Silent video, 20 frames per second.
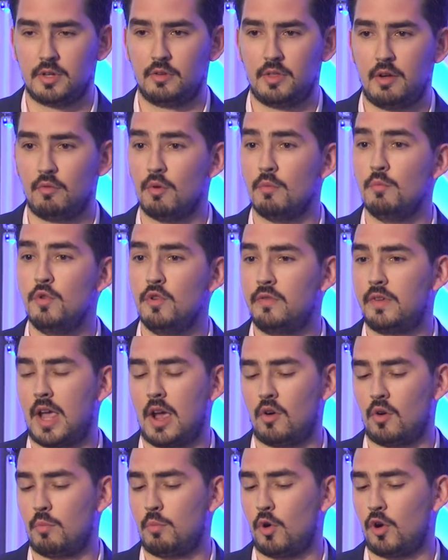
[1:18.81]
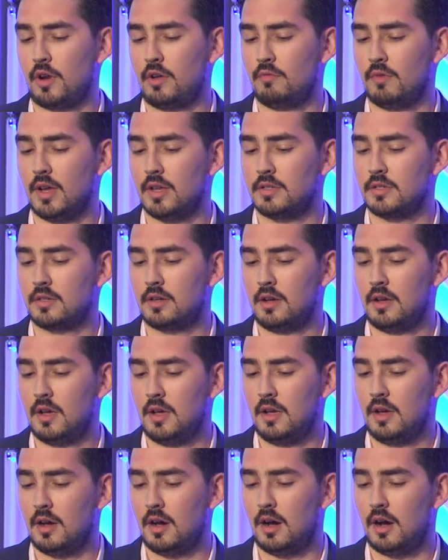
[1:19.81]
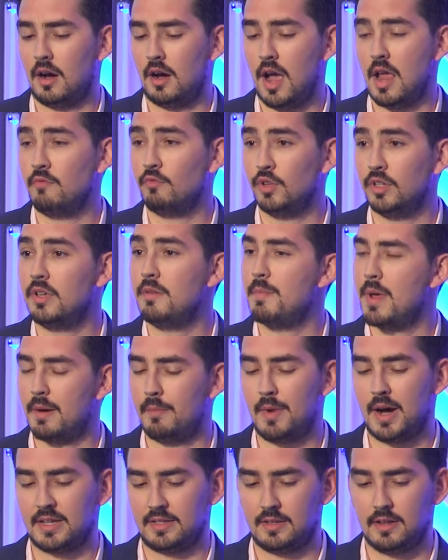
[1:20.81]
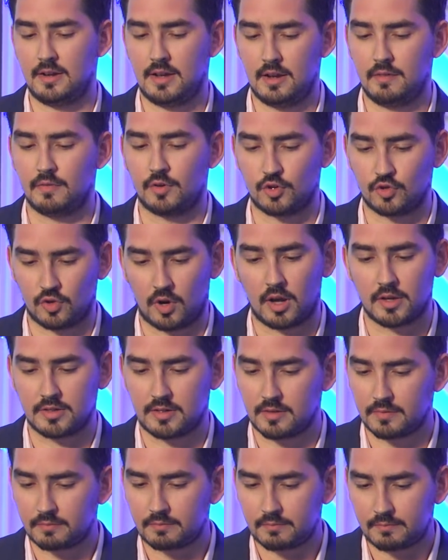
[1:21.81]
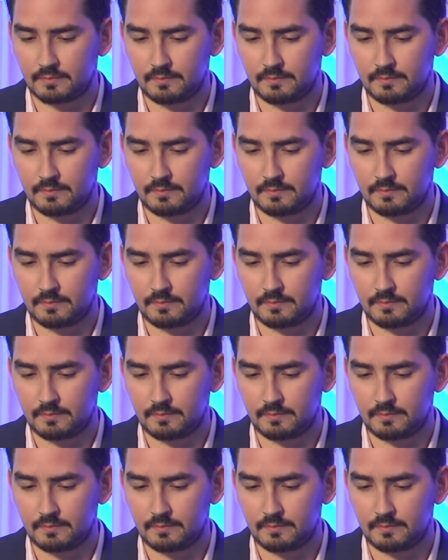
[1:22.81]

So they remove counterparty risk and really minimize the need for trust.